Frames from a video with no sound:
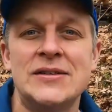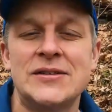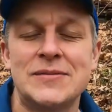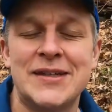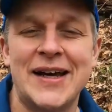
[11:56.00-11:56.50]

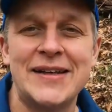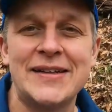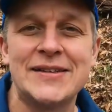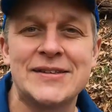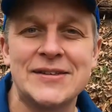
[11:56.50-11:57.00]
some
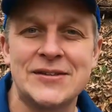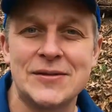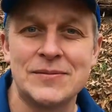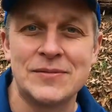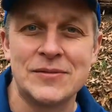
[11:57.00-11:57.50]
tightness and
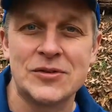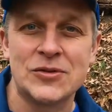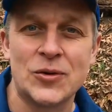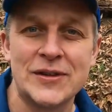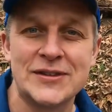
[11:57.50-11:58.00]
some
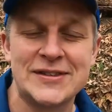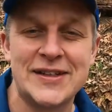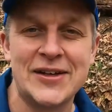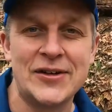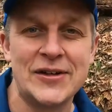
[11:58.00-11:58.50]
soreness and
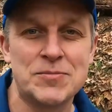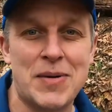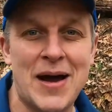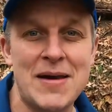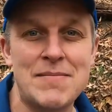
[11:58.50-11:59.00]
tenderness
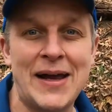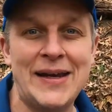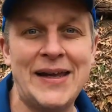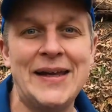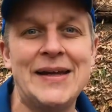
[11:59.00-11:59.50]
behind my
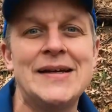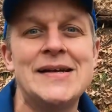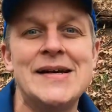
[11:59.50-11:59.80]
knee.